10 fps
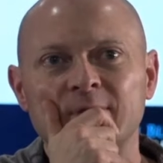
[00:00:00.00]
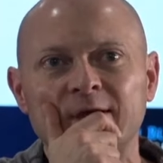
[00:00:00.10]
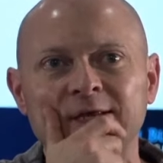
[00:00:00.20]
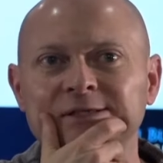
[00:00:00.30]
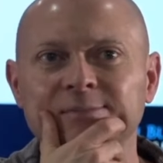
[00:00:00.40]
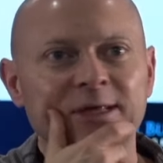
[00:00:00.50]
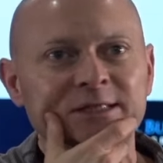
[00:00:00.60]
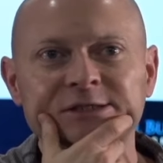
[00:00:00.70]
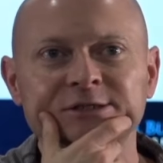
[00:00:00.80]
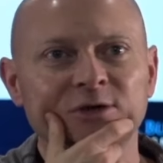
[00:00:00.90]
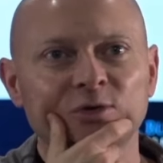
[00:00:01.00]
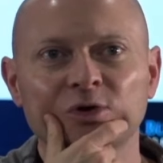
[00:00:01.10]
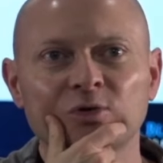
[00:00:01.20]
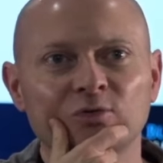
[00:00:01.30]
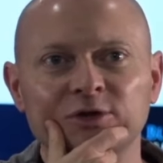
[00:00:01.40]
and he's like, man, this is so
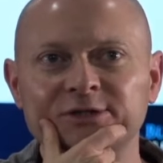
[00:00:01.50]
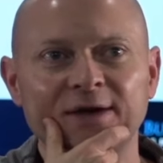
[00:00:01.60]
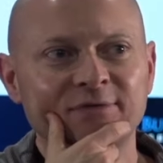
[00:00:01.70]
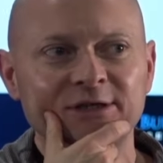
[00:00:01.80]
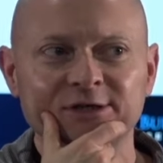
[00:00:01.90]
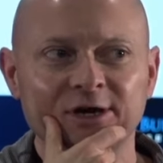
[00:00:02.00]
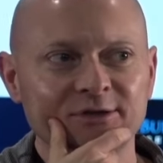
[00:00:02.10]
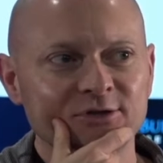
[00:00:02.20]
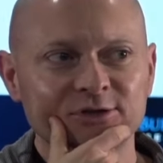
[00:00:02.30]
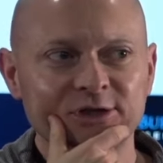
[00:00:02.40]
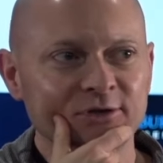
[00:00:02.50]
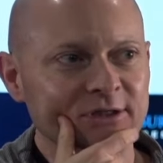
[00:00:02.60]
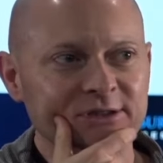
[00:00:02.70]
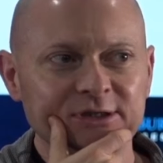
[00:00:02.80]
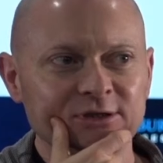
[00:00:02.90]
cool, just having these concerts here.
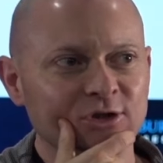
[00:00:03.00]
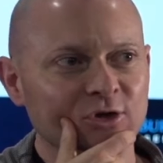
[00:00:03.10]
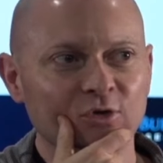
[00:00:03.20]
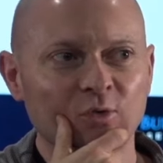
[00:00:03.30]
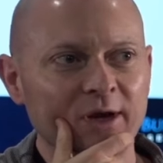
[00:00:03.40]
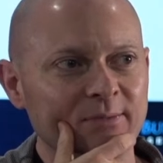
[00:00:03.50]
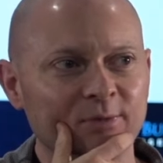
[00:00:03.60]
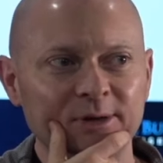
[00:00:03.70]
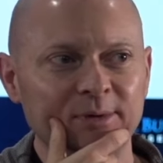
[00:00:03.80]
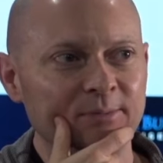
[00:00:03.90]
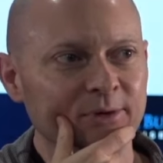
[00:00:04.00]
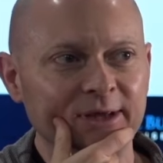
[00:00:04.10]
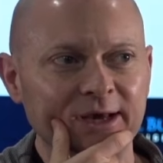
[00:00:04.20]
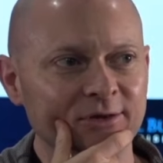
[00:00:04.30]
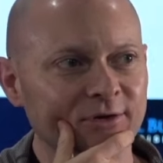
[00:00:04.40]
This is such a cool way to bring people
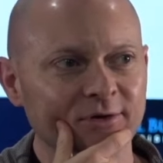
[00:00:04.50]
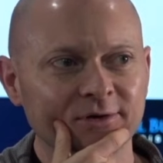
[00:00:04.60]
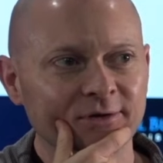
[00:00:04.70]
together.